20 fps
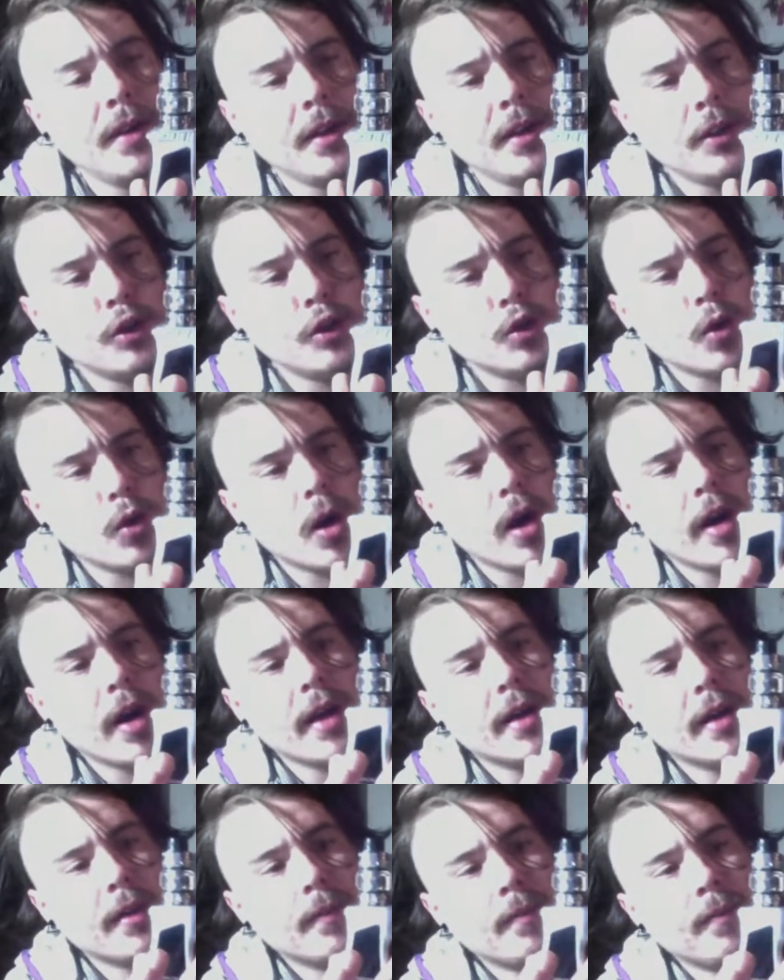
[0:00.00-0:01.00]
dry
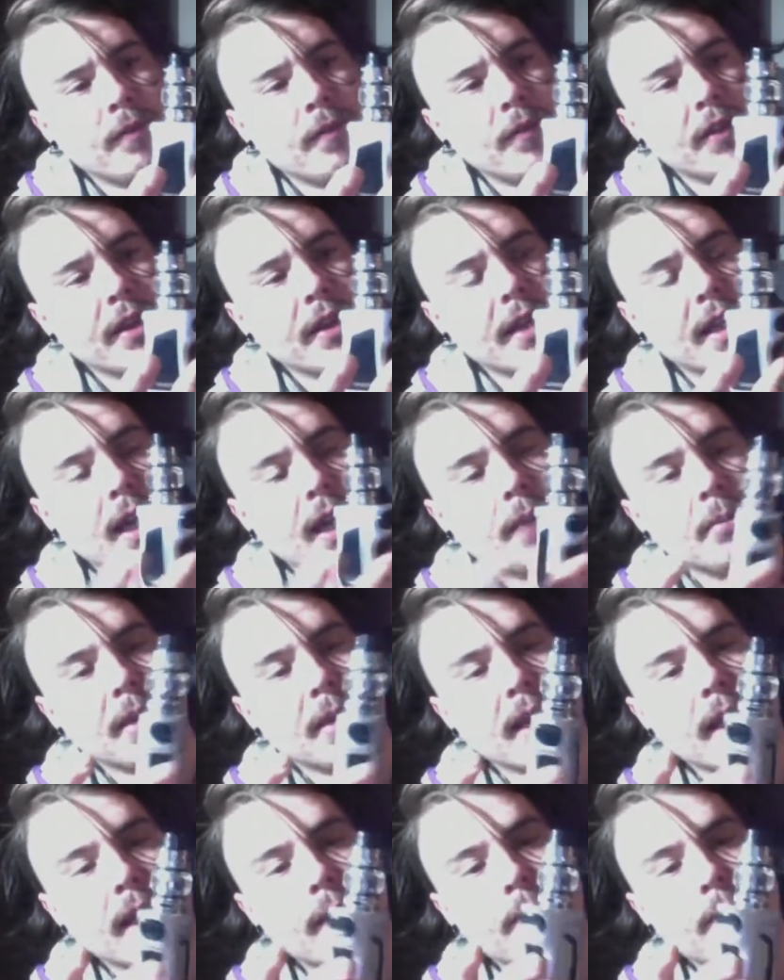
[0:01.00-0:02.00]
and filling it up
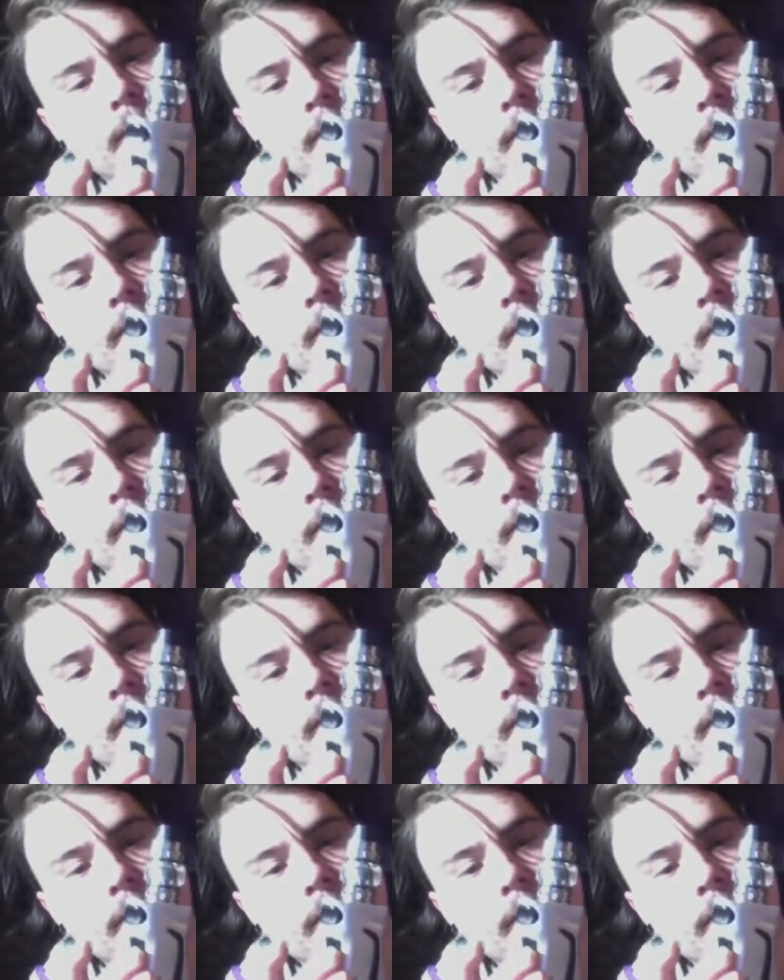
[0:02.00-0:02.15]
again.